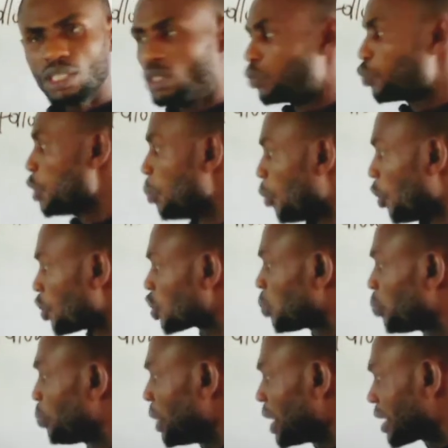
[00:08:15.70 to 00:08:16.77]
we must
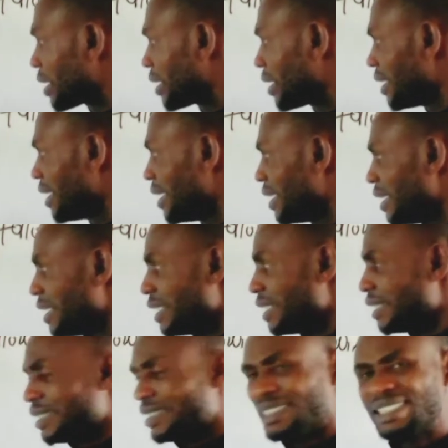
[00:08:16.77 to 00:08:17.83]
pick
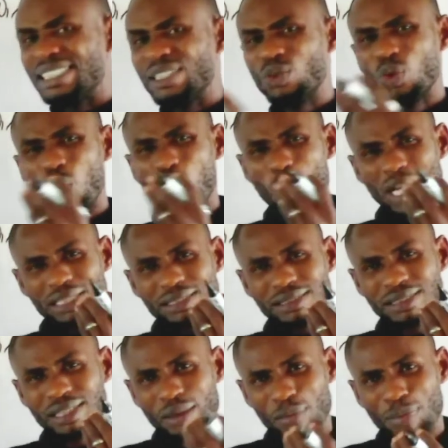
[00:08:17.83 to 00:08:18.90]
the lowest
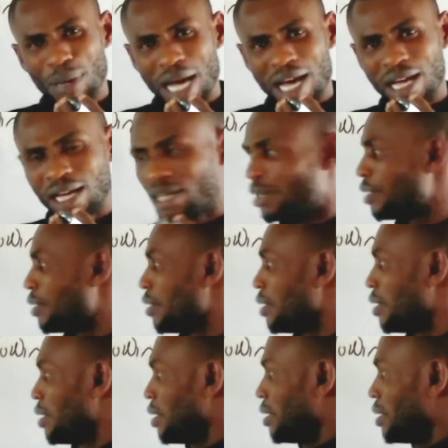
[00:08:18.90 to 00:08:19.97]
number
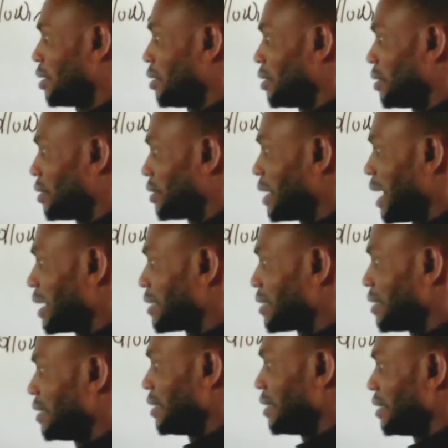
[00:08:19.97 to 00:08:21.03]
that
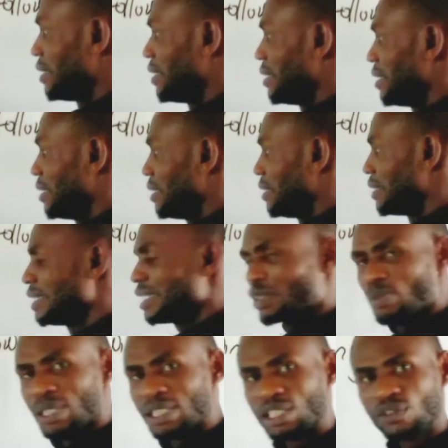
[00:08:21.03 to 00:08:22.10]
this
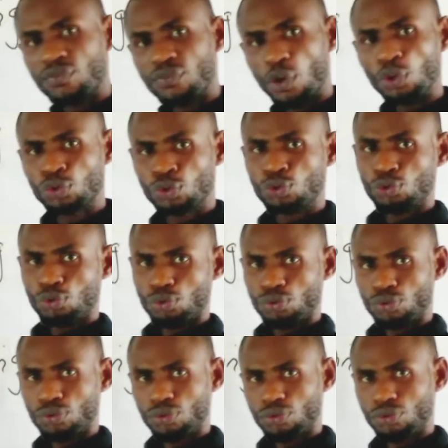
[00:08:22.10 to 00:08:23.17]
methyl falls to.
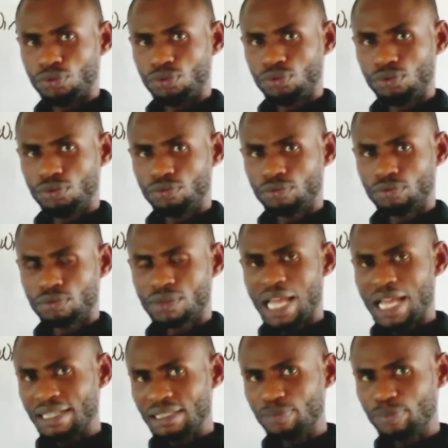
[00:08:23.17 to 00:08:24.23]

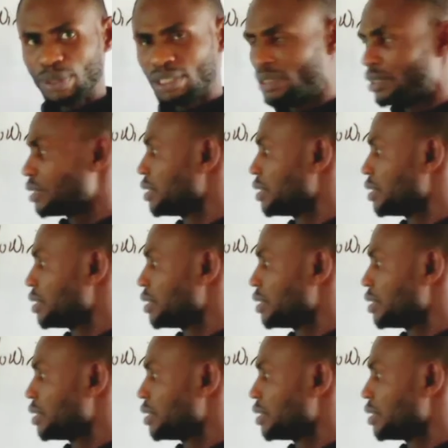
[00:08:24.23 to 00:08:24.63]
I repeat,